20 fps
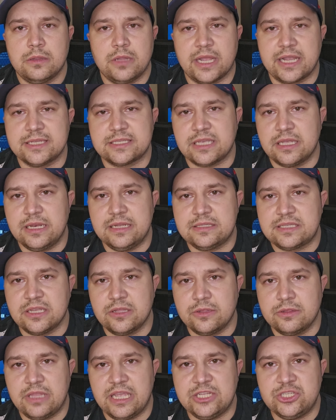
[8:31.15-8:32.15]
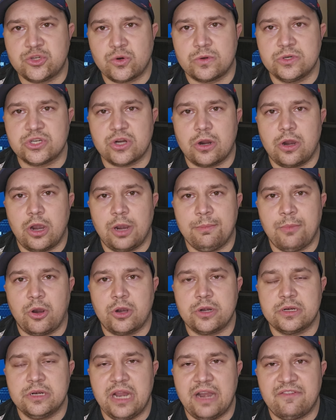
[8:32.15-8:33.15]
like I said, until they George R.
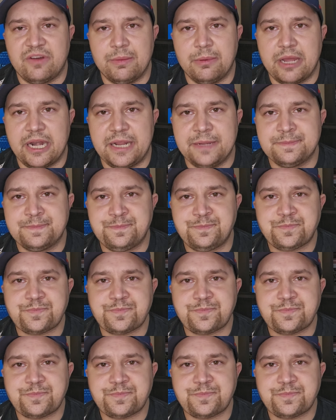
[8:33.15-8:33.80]
Martin everybody.